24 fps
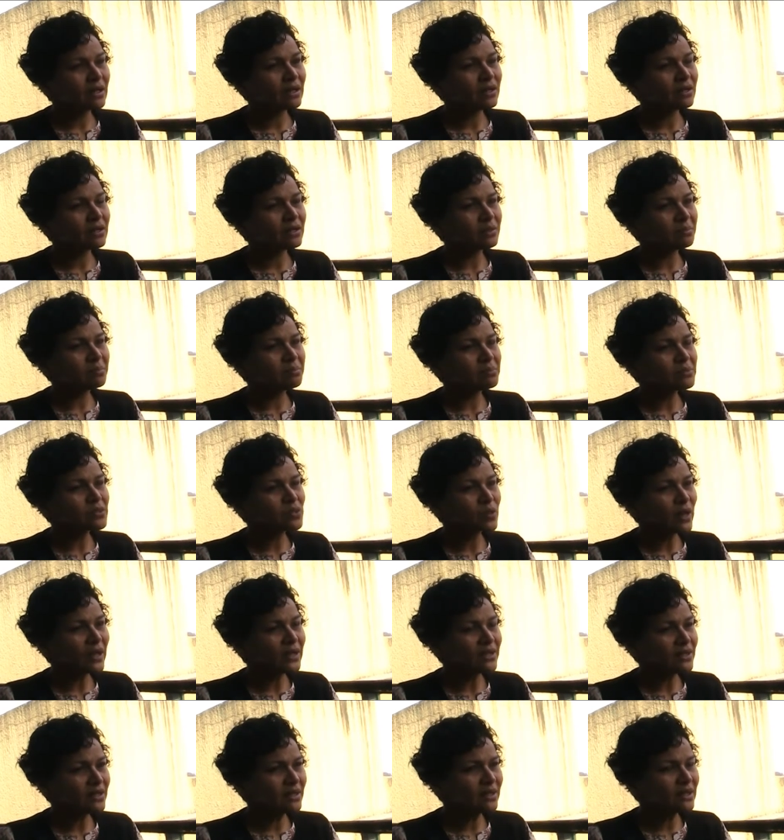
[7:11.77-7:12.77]
Um, so
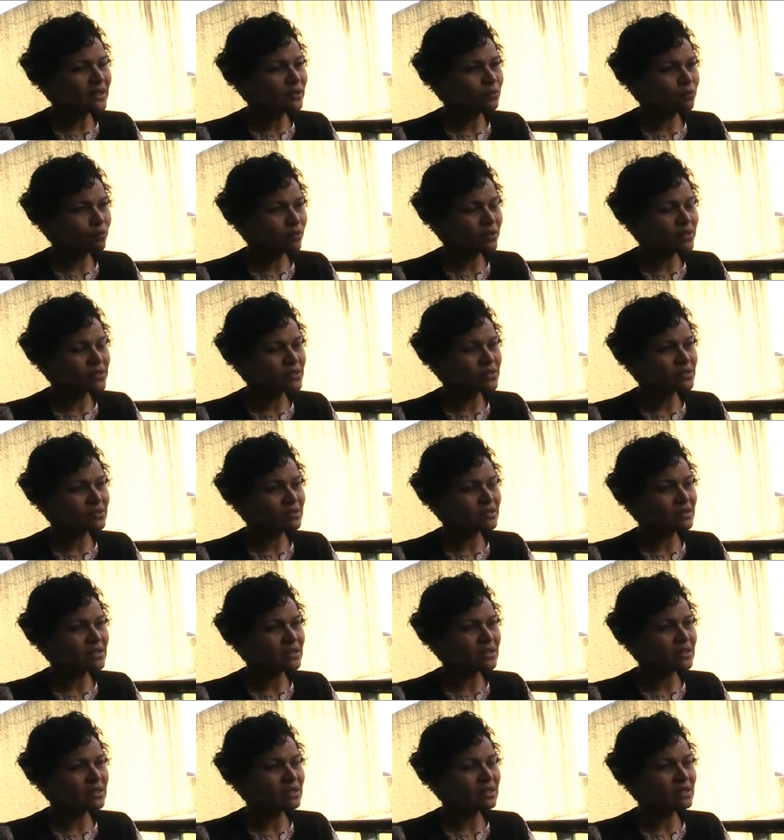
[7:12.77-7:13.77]
I think it was
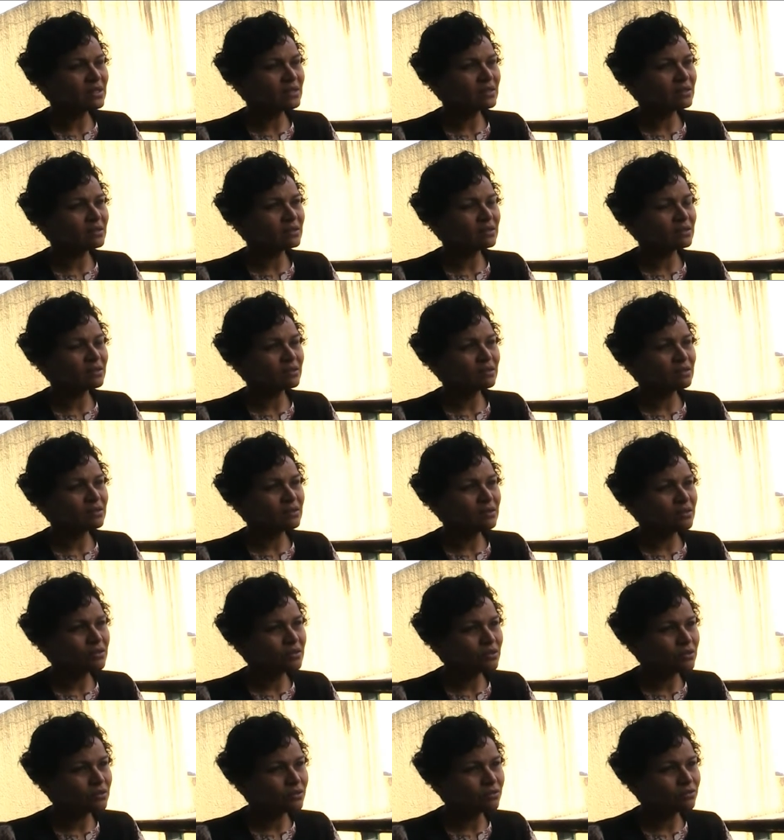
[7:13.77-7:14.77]
the
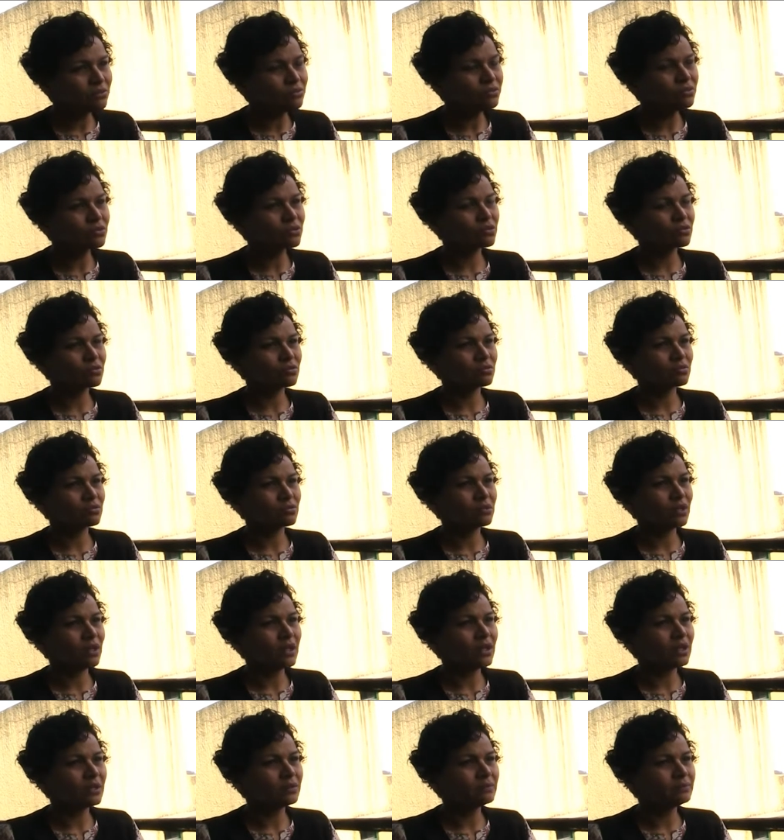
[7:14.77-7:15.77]
huge
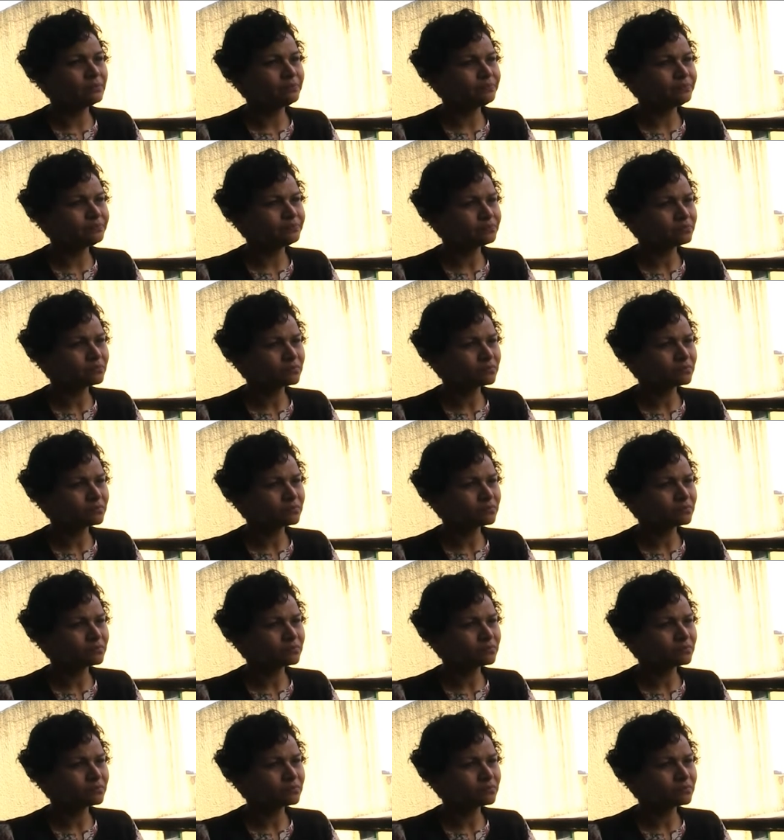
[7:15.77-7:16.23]
um,